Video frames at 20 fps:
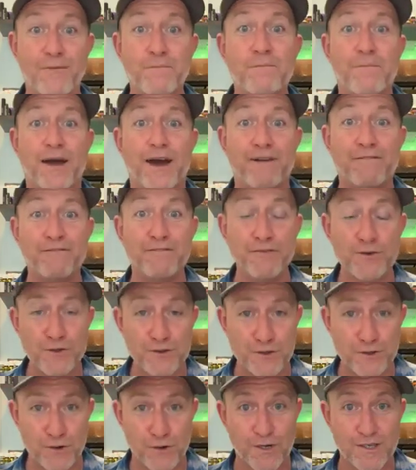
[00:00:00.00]
bad
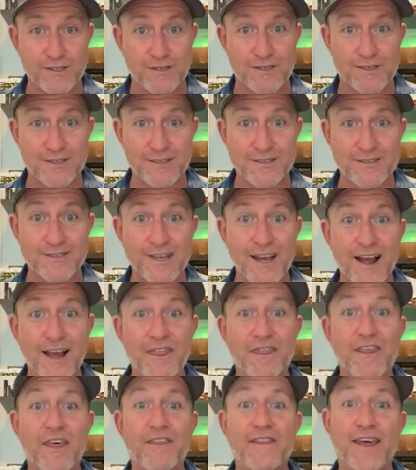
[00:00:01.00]
food choices,
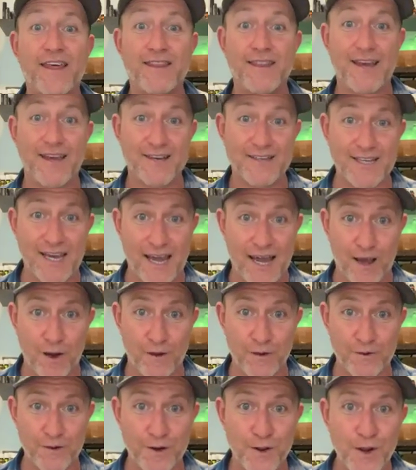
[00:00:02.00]
then they lay
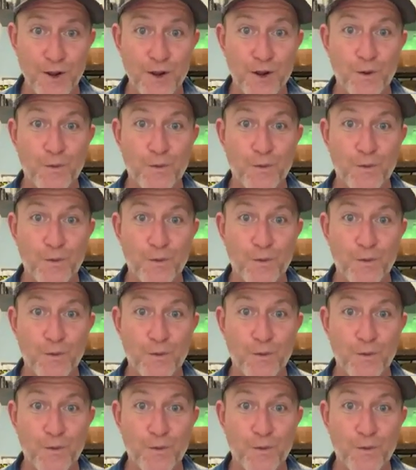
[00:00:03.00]
down,